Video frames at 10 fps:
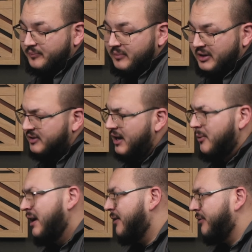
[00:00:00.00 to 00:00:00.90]
Because, yeah,
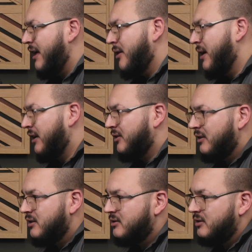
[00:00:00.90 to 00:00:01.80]
we have flat wax
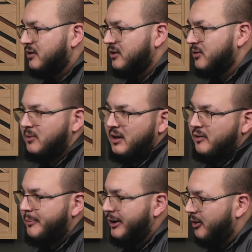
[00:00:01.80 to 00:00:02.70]
laces, we
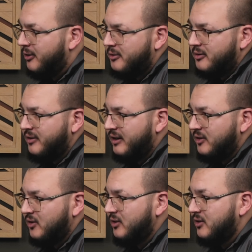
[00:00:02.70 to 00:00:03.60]
have paracord
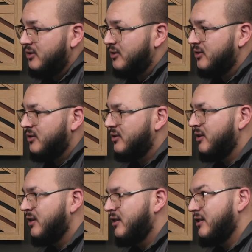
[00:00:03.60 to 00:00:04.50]
laces.
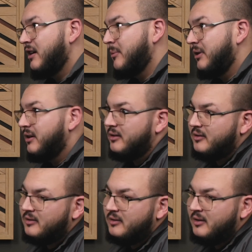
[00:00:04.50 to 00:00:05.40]
I
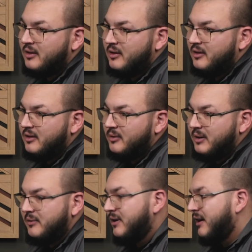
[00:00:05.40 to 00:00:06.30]
mean,
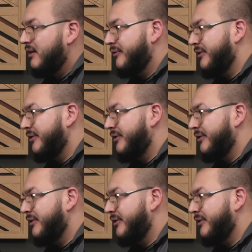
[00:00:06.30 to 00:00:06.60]
we even have